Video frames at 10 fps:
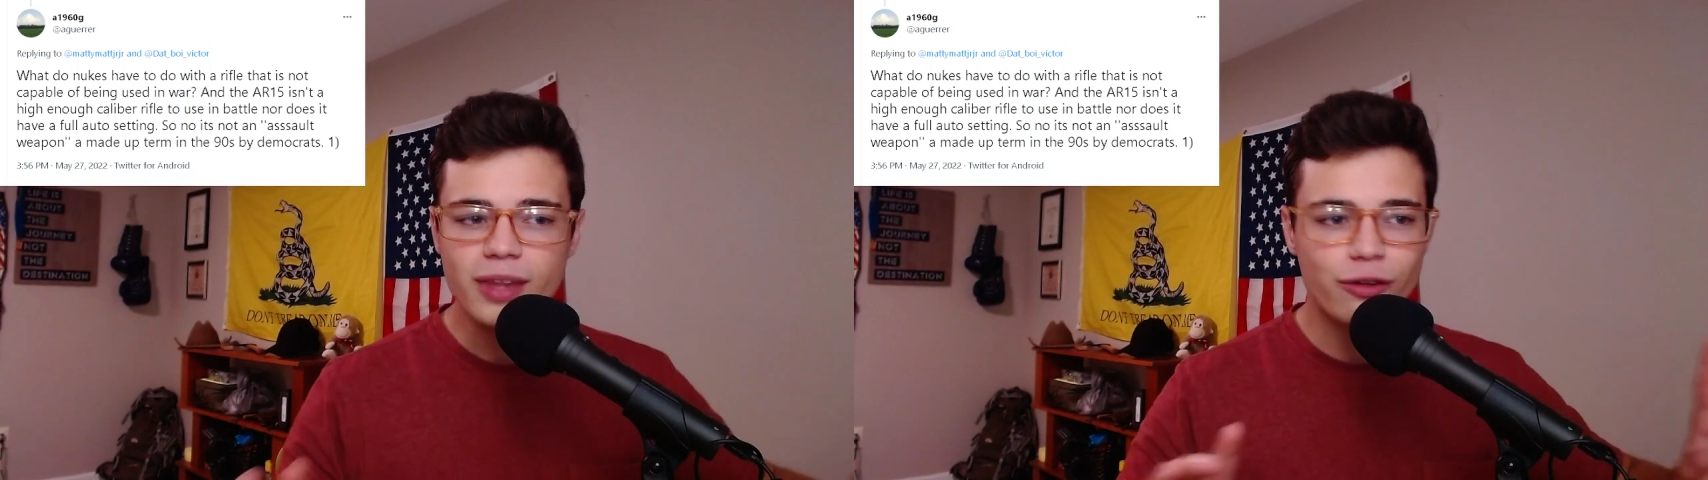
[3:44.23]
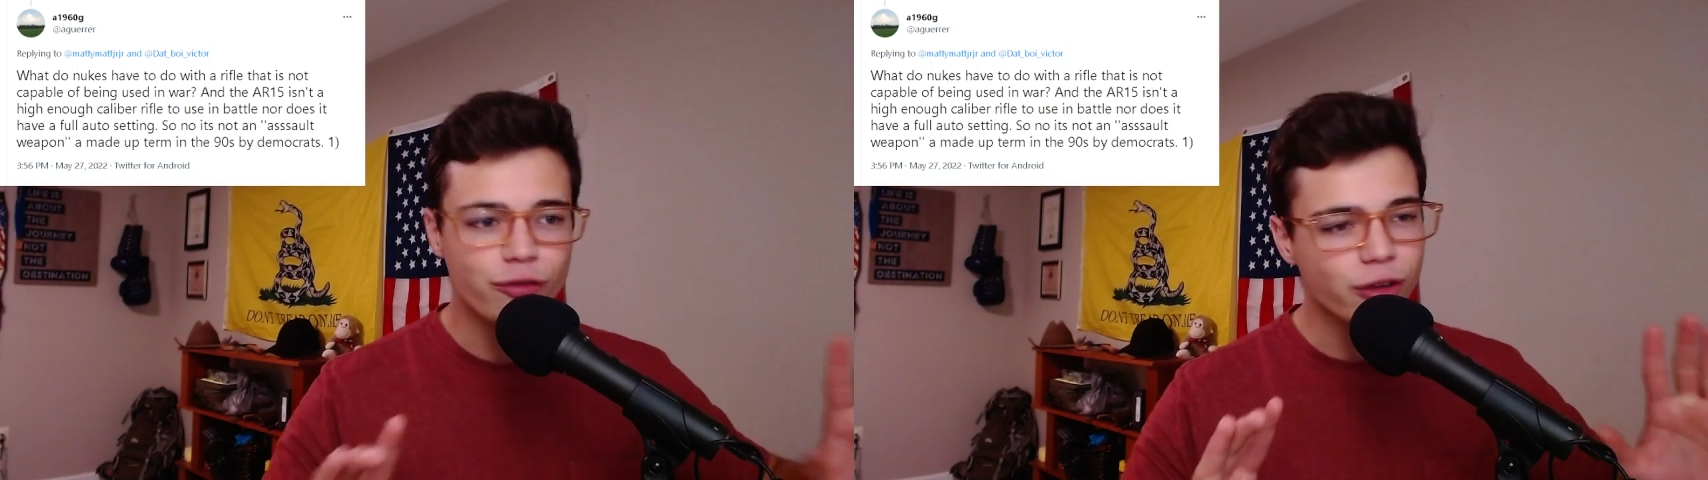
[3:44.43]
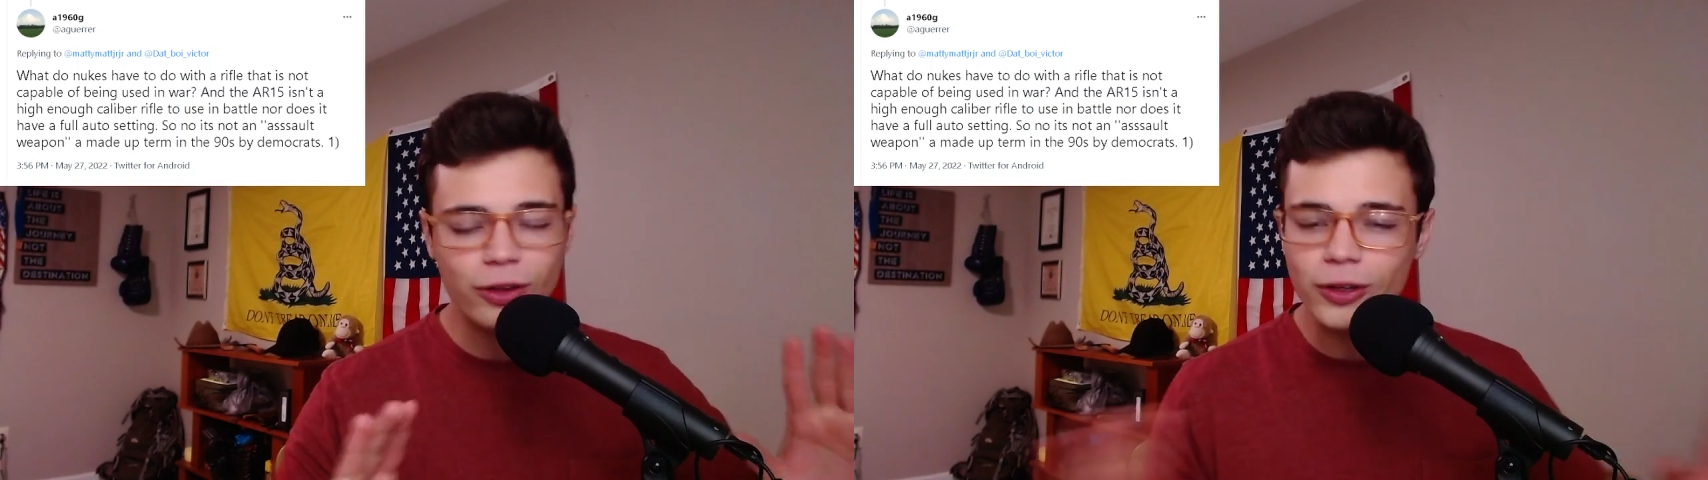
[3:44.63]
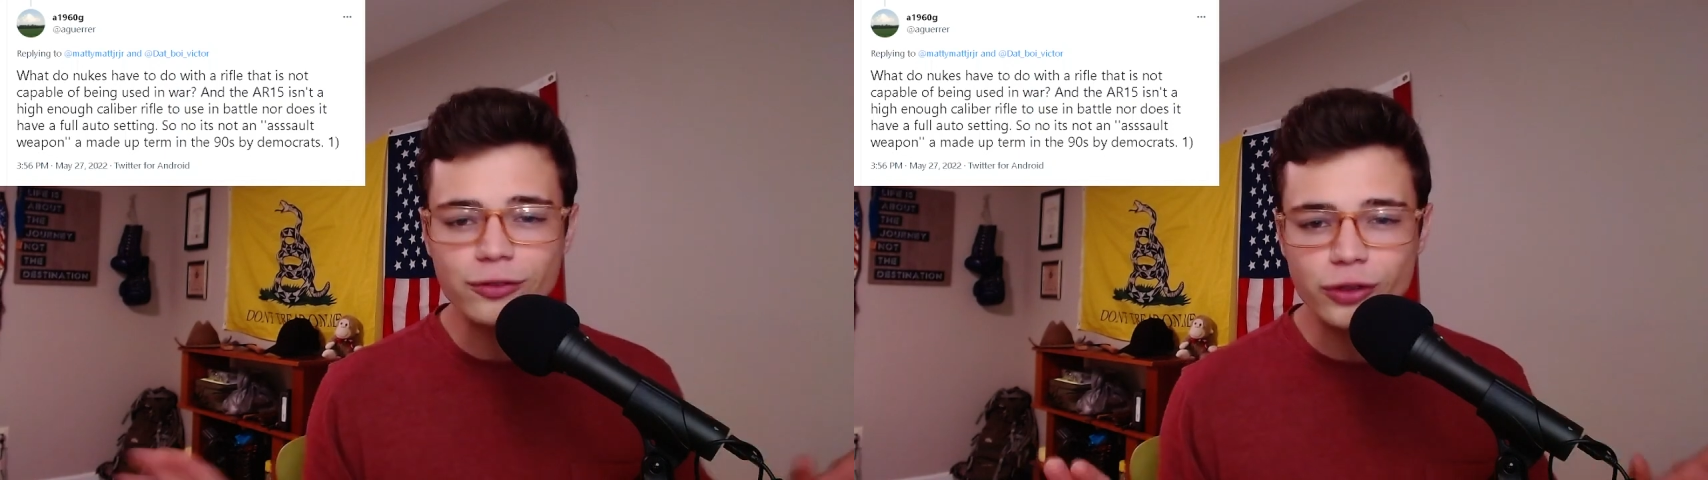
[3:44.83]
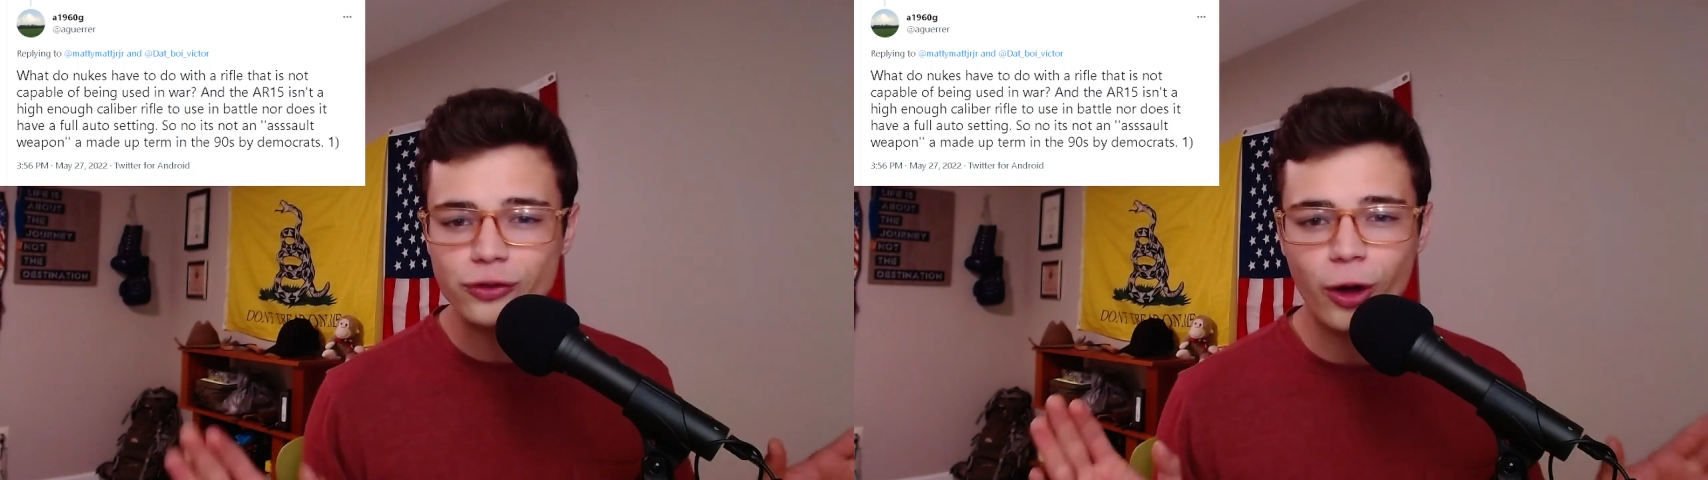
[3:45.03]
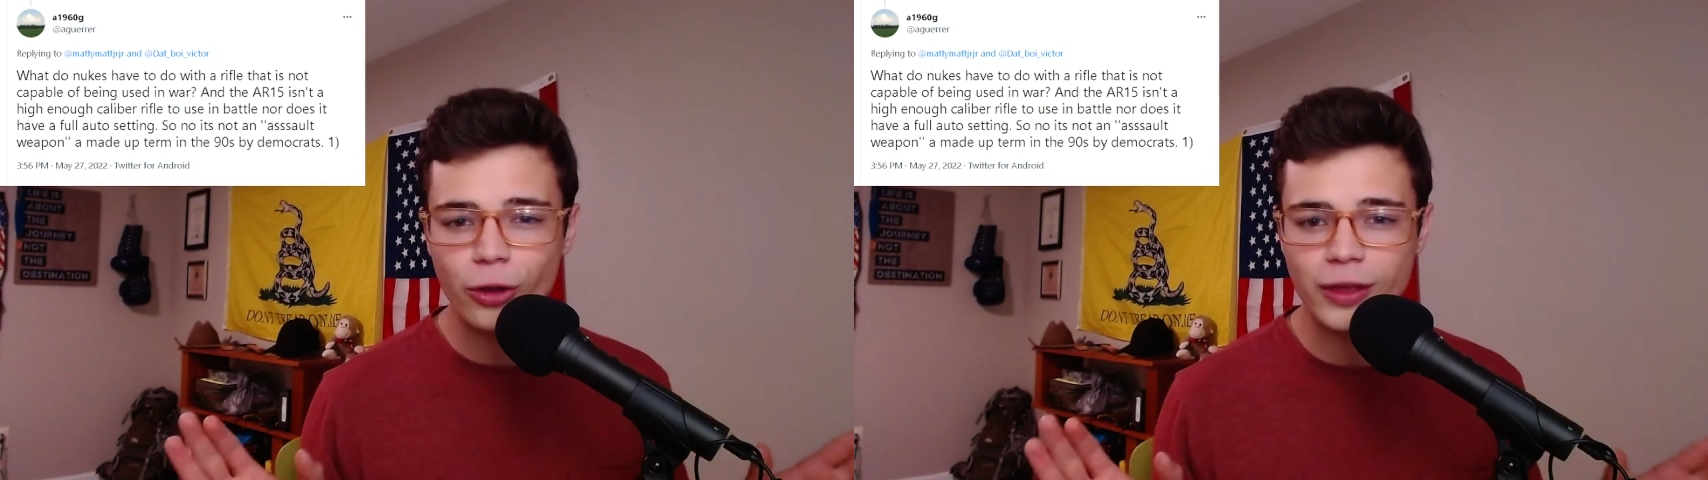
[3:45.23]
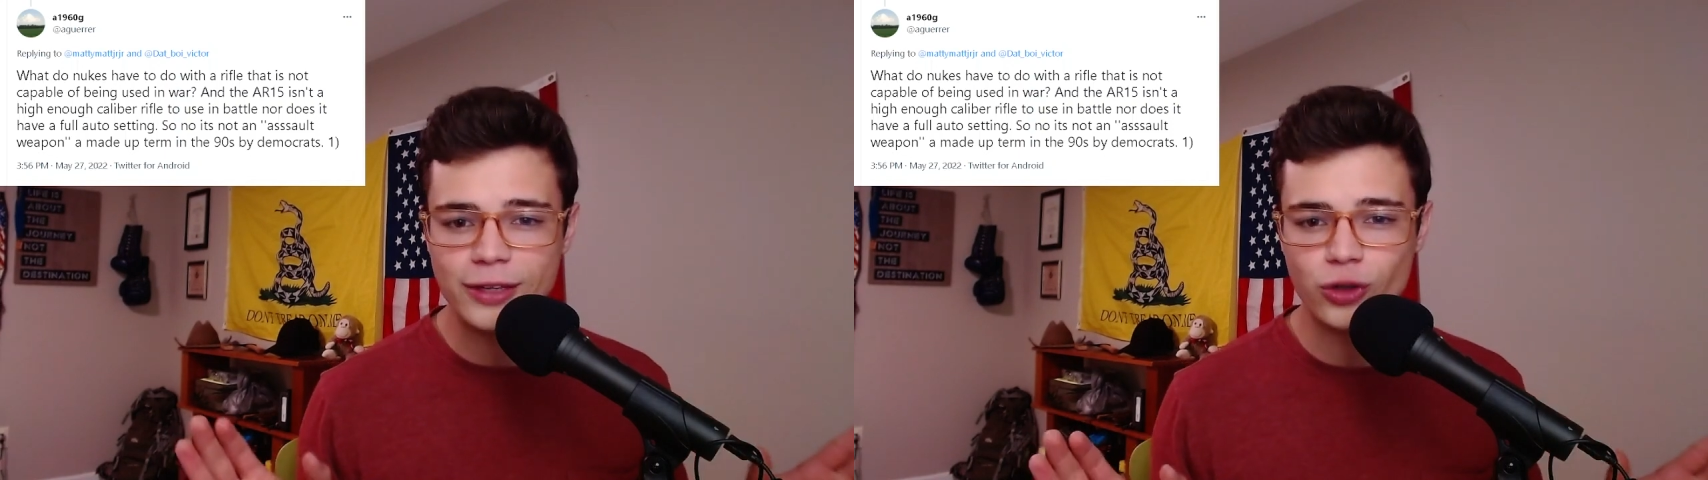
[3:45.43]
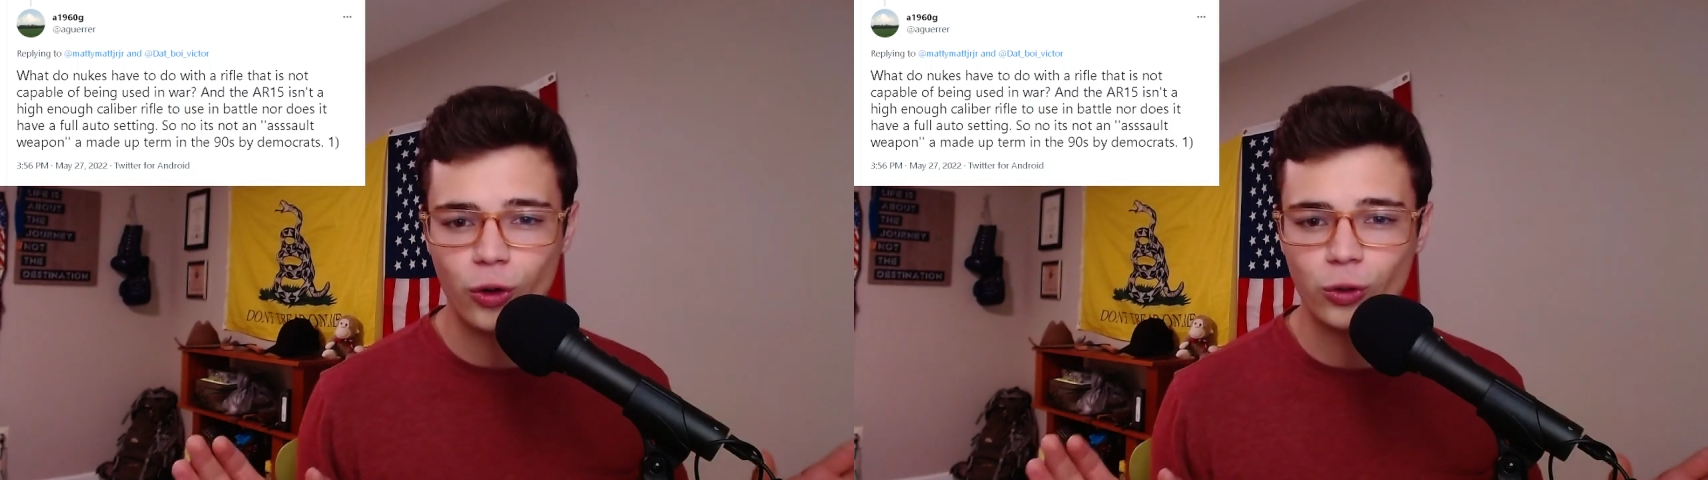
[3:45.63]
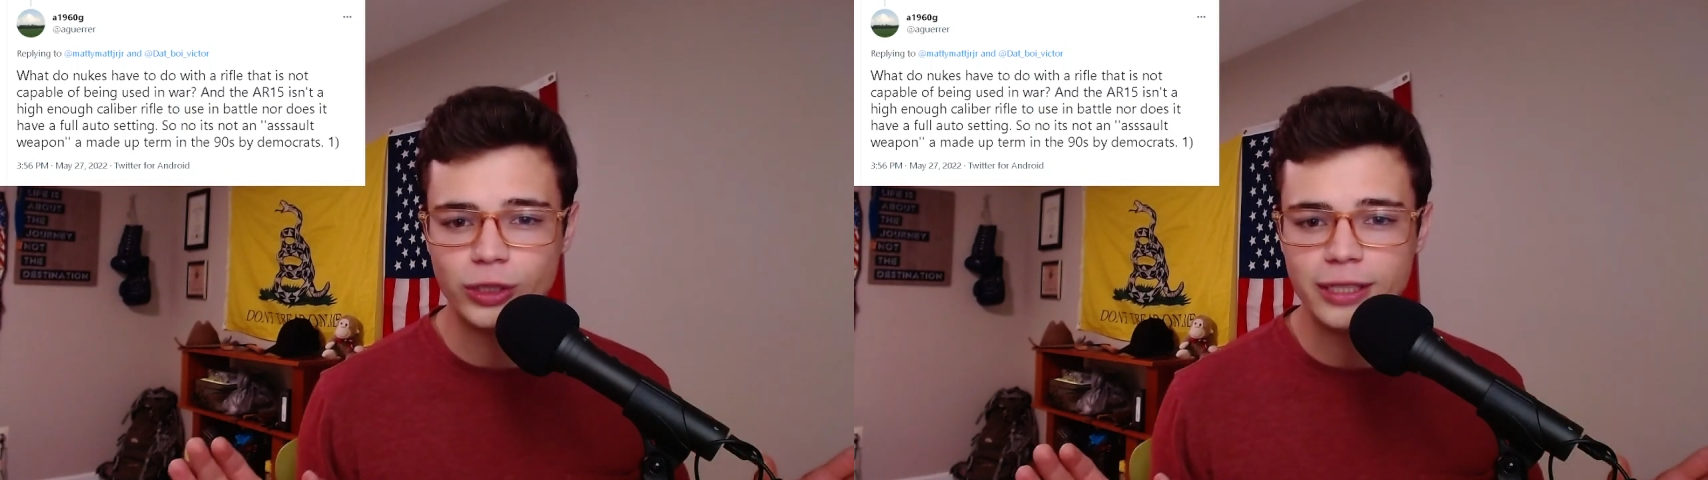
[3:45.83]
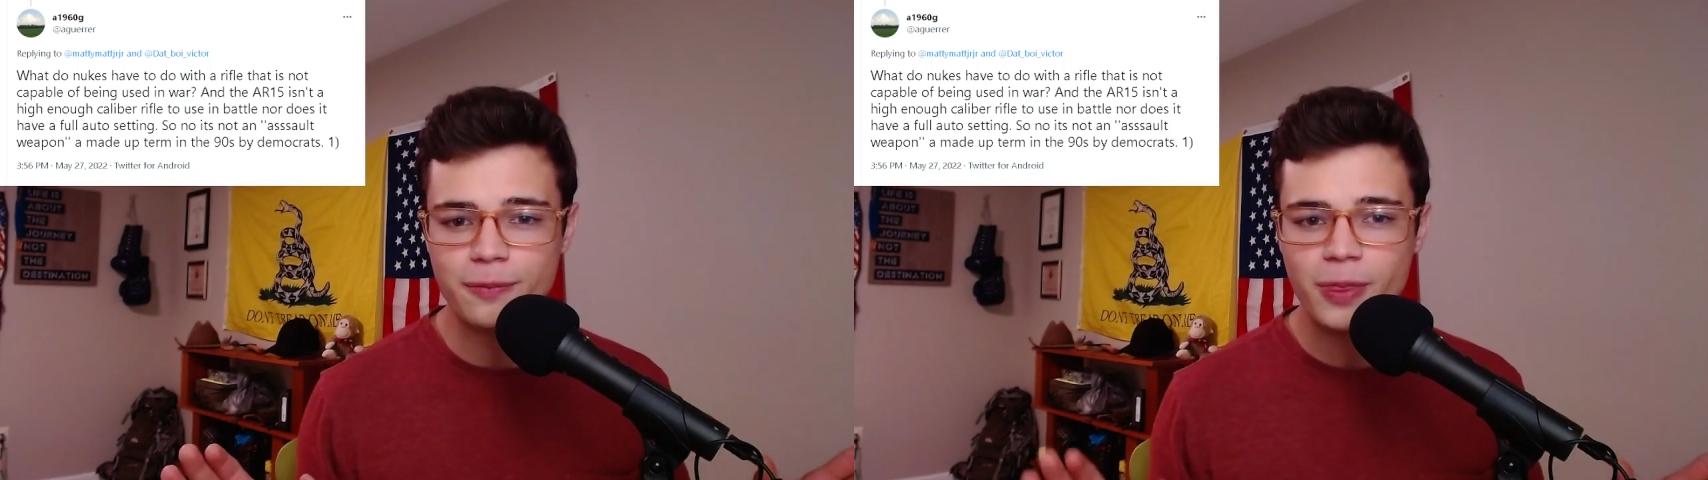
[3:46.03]
for the love of all things
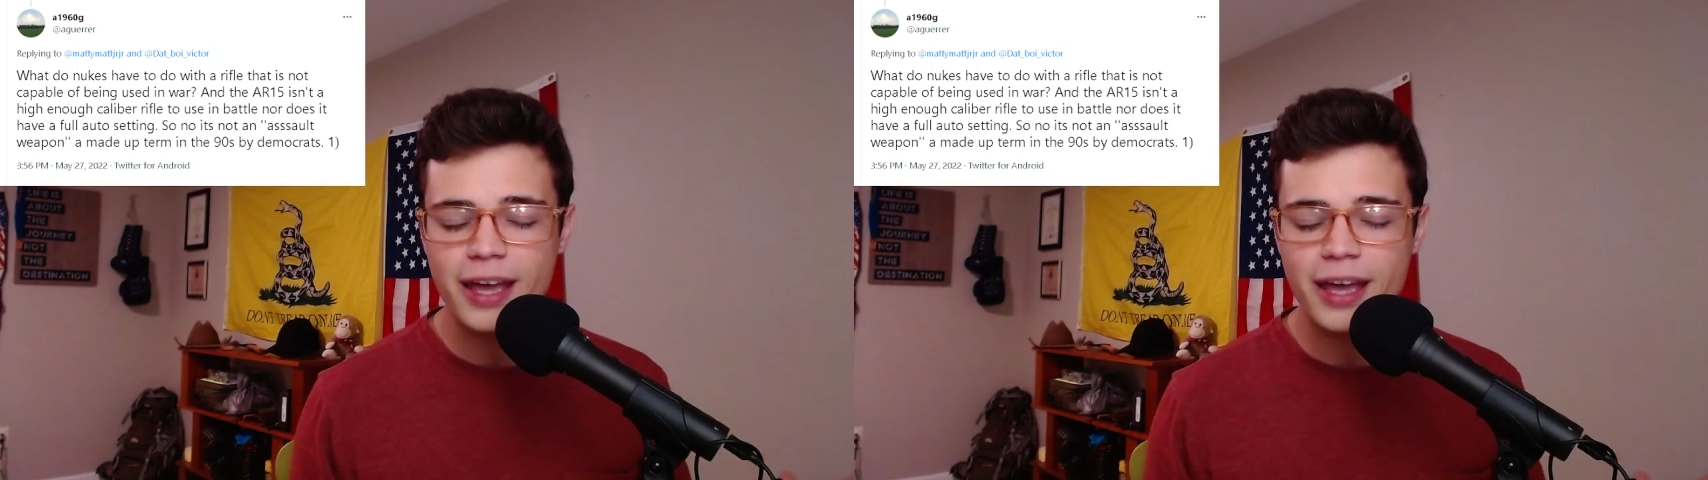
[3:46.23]
holy,